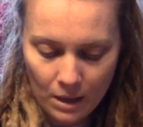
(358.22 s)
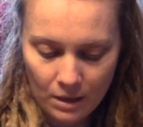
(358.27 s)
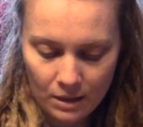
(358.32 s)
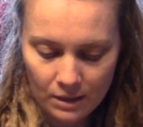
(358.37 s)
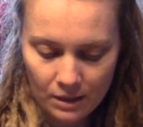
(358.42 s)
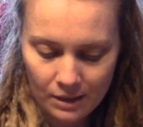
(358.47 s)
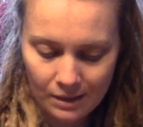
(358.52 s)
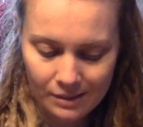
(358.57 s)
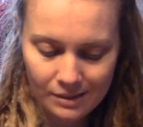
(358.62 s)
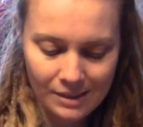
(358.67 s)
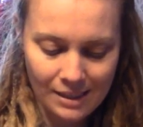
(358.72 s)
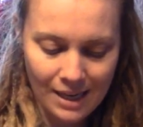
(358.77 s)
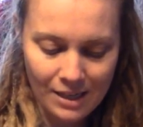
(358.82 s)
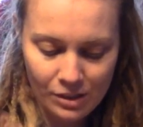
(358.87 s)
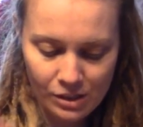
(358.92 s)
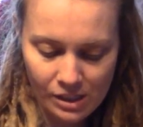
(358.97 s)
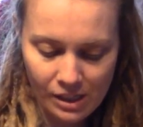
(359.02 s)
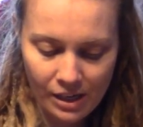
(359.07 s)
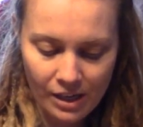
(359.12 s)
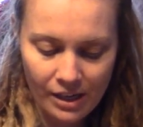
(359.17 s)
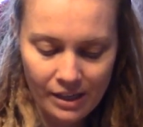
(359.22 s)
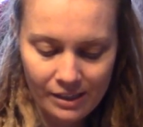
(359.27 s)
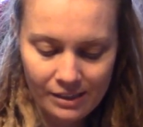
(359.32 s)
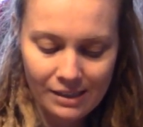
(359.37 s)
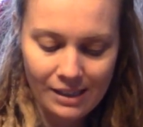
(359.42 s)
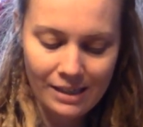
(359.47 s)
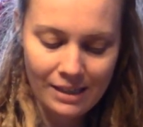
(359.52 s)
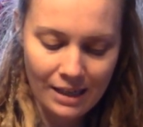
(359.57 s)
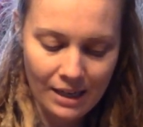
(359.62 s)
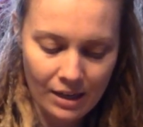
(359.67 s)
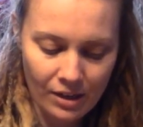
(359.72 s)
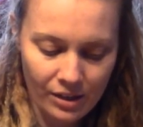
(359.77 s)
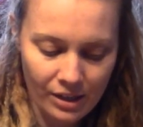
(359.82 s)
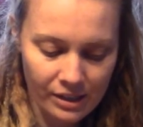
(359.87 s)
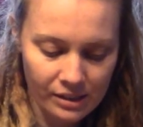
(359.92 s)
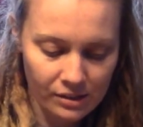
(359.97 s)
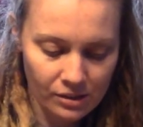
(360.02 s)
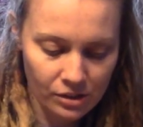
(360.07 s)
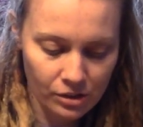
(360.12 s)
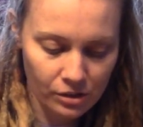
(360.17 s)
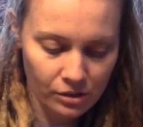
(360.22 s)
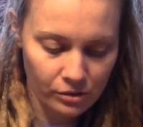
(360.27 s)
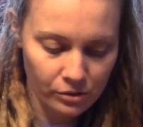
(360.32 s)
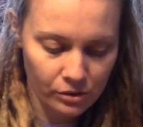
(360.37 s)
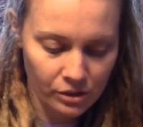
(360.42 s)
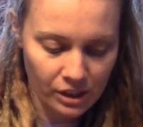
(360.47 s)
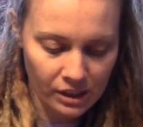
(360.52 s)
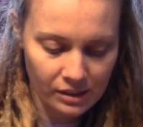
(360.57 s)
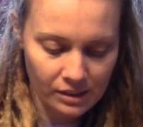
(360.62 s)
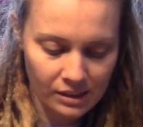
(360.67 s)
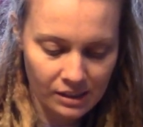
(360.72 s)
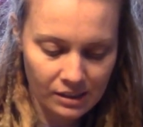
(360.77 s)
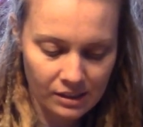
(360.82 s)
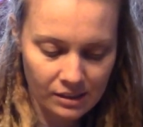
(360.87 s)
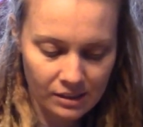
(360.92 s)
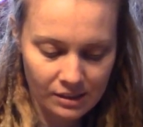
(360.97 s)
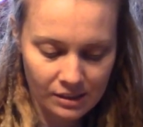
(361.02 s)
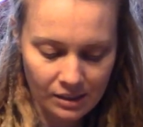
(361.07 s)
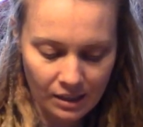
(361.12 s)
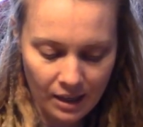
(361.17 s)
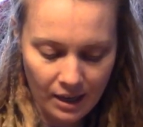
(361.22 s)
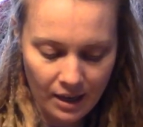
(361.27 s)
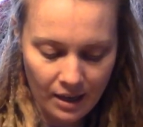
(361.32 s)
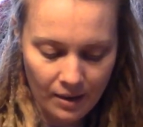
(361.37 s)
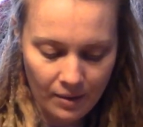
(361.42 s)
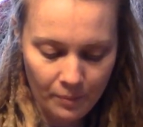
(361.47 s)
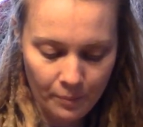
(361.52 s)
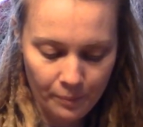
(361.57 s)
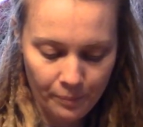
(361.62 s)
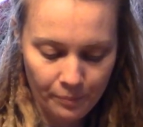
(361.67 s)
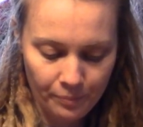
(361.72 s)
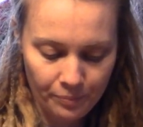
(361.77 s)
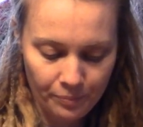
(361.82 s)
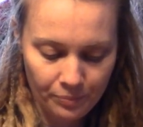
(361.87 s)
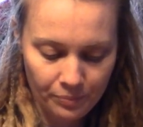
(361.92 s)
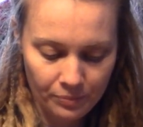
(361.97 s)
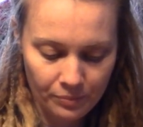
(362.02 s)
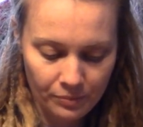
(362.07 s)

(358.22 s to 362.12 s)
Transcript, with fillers: a Sagittarius and Aries too. Justice, um,